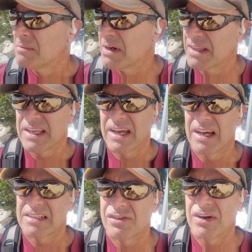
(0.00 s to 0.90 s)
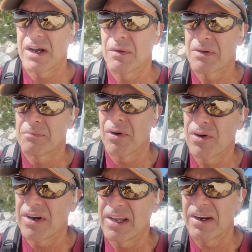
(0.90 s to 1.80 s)
but the trail was
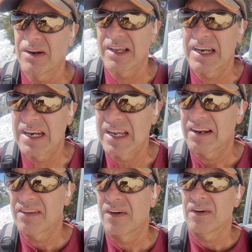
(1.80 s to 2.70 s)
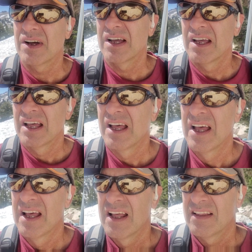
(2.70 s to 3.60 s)
burned in and leaning in, so I
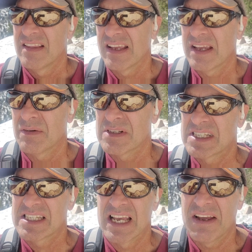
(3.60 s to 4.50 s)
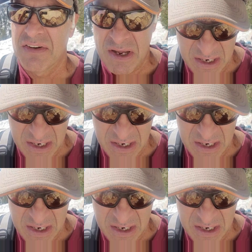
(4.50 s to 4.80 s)
think it was safe.